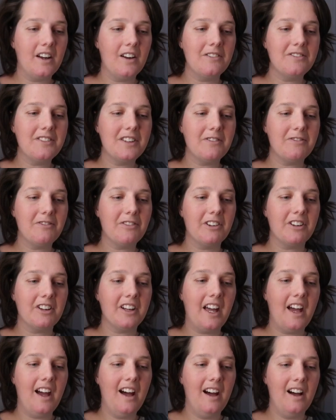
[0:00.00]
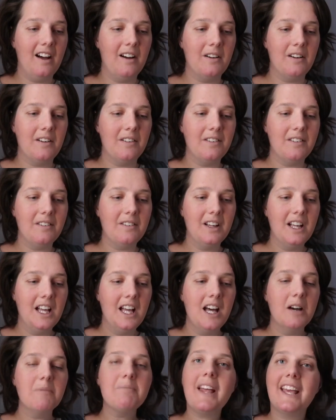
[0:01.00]
different
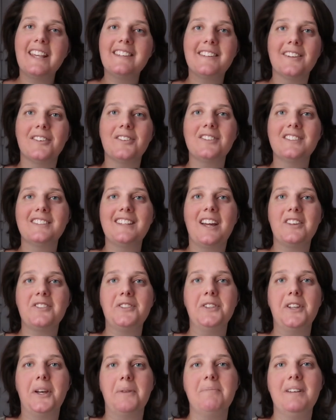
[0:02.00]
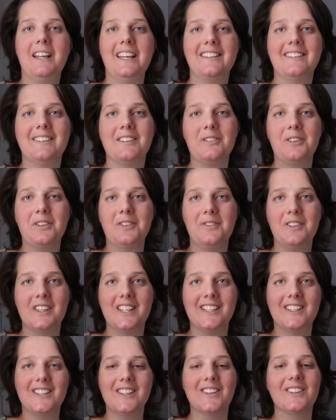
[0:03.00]
play silks, naturally dyed play silks for
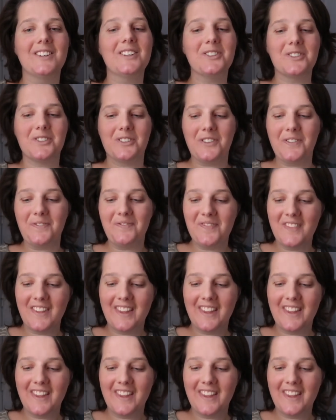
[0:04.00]
the 2 children.